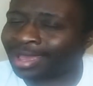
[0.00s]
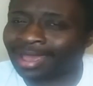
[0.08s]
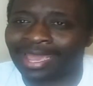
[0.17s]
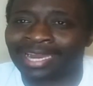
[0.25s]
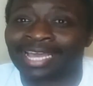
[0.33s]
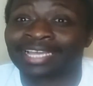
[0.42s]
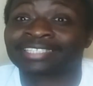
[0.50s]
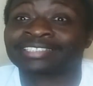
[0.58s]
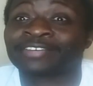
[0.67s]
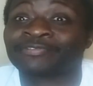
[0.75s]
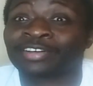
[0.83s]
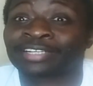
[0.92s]
And I guess
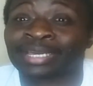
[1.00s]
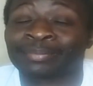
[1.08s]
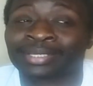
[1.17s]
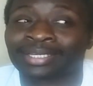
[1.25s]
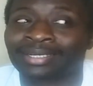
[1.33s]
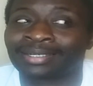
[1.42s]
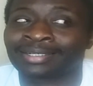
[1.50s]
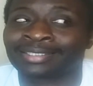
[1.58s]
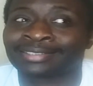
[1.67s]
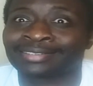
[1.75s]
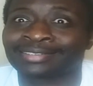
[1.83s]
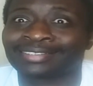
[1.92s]
they felt like
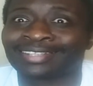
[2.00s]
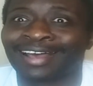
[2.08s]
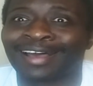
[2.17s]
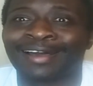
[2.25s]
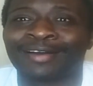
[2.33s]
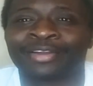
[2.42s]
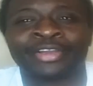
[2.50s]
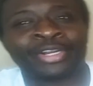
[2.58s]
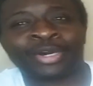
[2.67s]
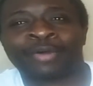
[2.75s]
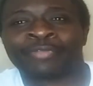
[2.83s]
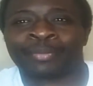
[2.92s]
because
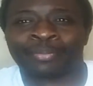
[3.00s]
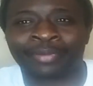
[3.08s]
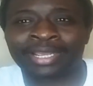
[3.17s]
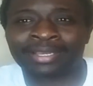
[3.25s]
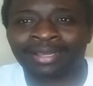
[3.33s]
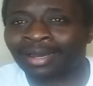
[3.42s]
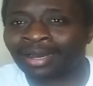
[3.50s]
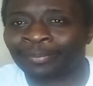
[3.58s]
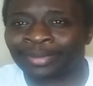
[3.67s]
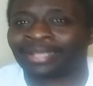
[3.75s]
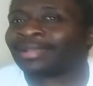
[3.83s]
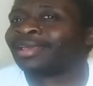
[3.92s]
of the breakup
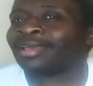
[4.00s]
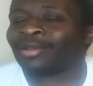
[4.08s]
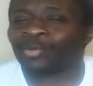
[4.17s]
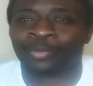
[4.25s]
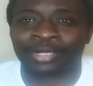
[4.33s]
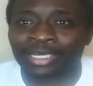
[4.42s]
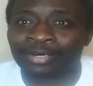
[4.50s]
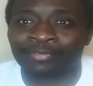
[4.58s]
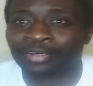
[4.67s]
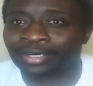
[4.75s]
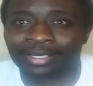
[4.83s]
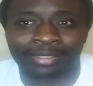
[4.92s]
and
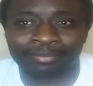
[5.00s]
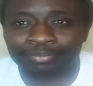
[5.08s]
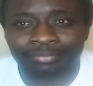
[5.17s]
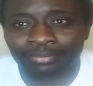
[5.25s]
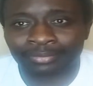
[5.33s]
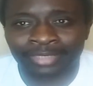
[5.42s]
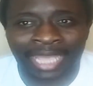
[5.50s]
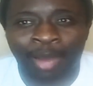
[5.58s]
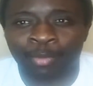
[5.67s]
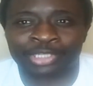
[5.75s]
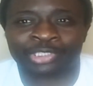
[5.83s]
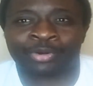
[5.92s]
whatever that I
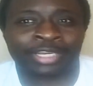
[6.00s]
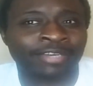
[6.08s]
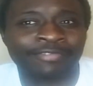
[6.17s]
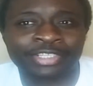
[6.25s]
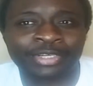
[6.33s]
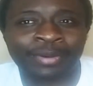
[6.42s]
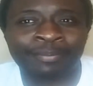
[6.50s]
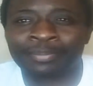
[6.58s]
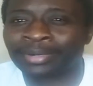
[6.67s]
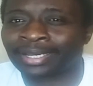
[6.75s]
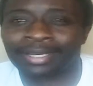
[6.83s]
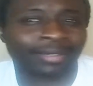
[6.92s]
wasn't gonna give it to them,
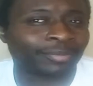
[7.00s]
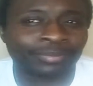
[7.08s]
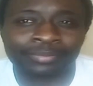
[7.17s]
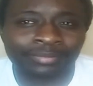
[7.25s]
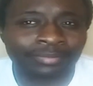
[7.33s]
but